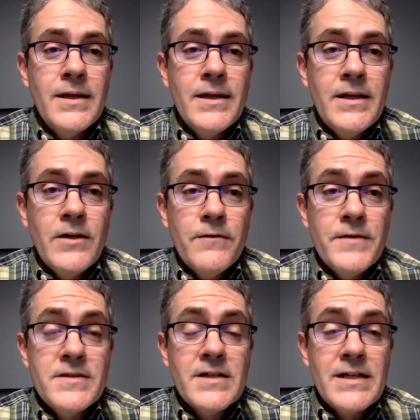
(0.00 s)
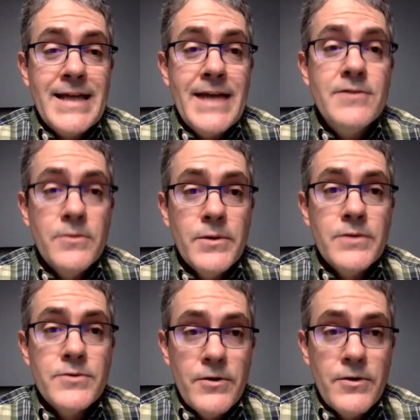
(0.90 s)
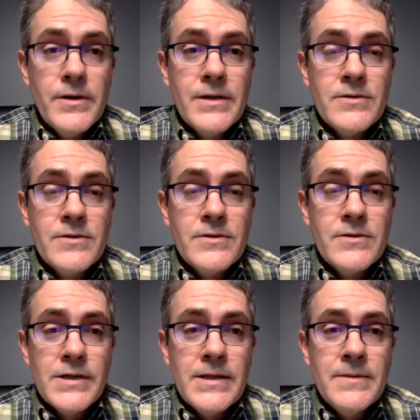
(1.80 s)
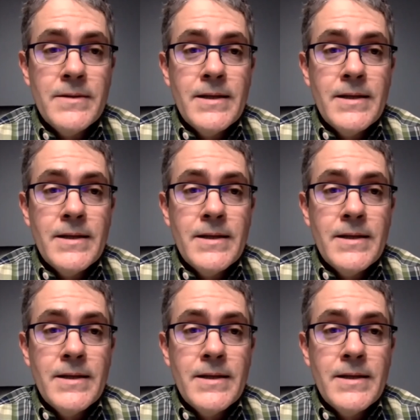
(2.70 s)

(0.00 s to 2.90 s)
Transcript: you know physically can you do it sure it's usually